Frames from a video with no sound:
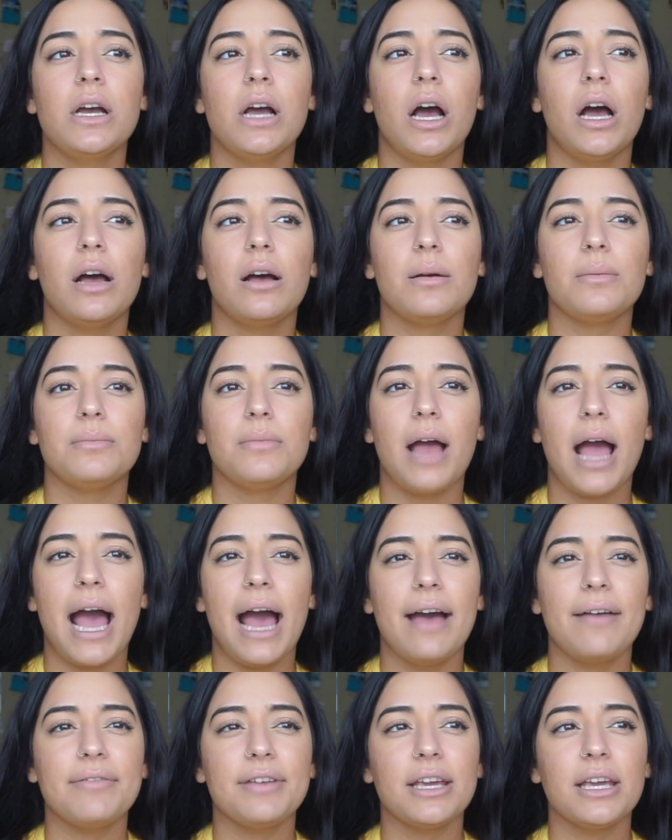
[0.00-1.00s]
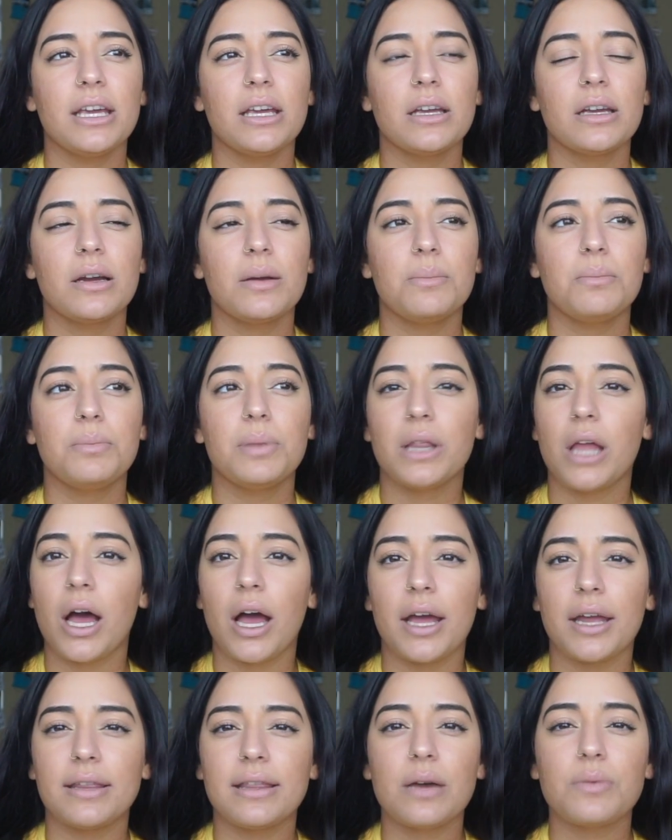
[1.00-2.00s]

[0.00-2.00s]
having blood